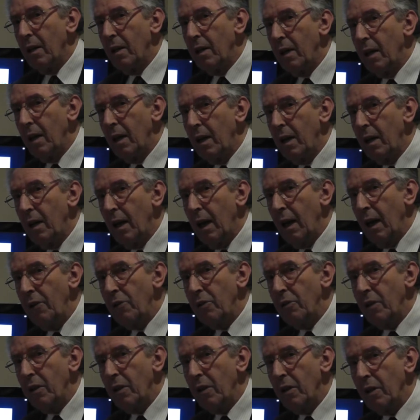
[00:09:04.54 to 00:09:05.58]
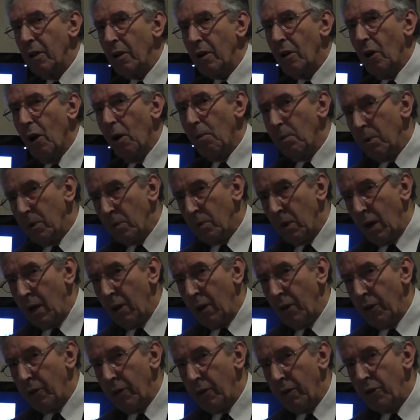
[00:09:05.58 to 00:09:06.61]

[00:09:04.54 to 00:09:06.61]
the entry to the Commonwealth,